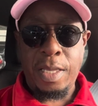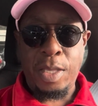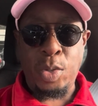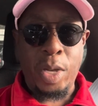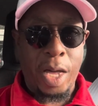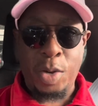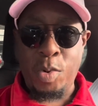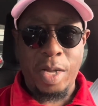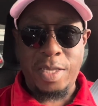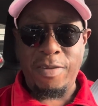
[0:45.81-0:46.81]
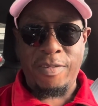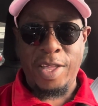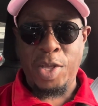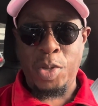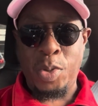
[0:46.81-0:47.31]
you gotta watch the
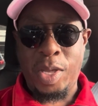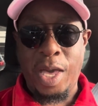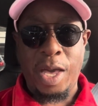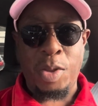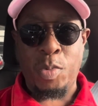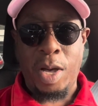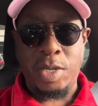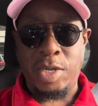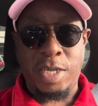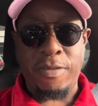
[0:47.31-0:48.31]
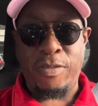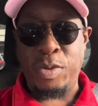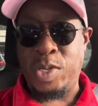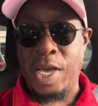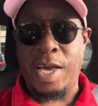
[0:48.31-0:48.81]
video. You can't watch just a few
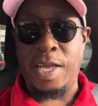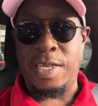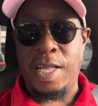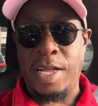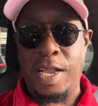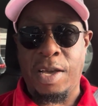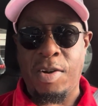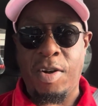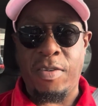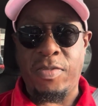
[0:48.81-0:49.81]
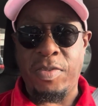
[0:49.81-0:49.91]
seconds and click off,